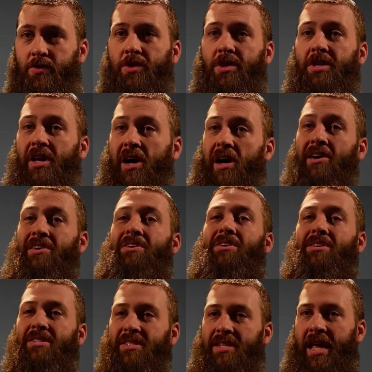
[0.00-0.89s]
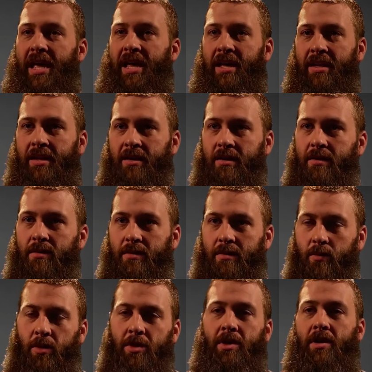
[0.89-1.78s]
really to understand
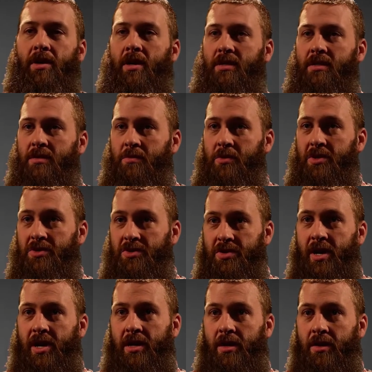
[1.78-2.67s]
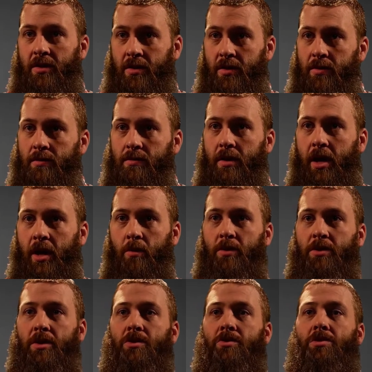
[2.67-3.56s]
what the customer is trying to do and
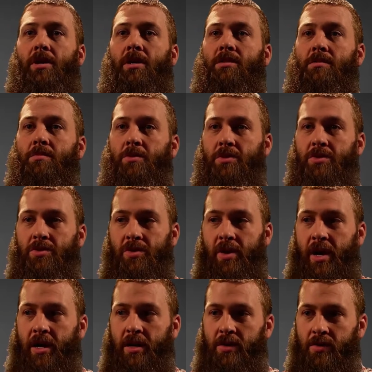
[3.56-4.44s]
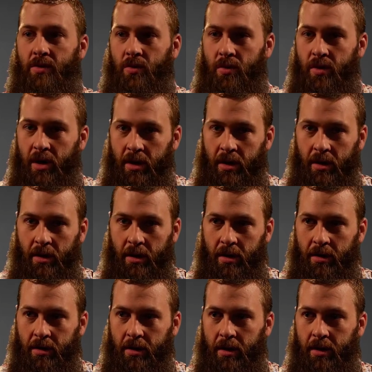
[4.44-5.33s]
what the customer is trying to
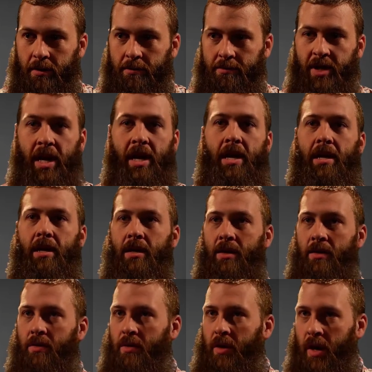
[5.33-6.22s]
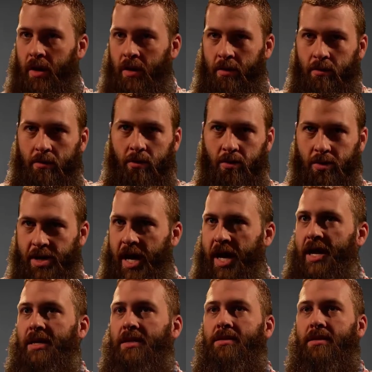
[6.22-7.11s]
obtain and
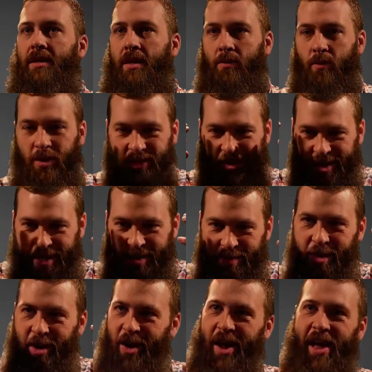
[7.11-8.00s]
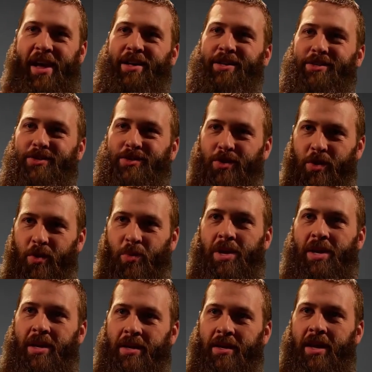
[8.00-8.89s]
create and what's in their heads so that
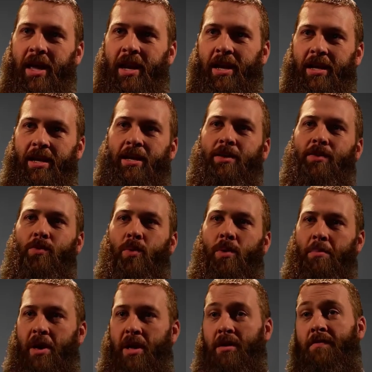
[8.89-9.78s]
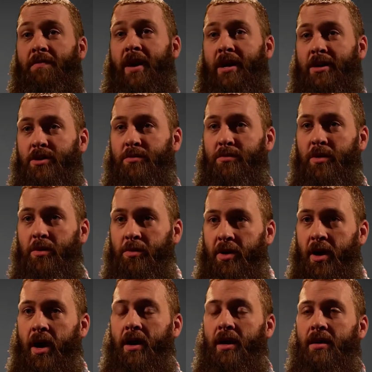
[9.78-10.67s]
we can get it into a manufacturable
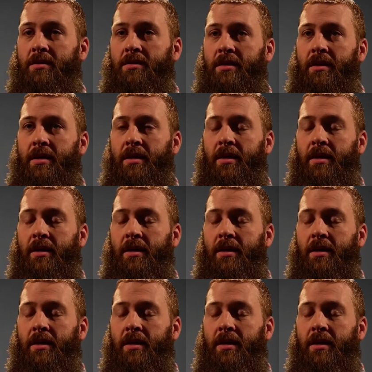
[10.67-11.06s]
product.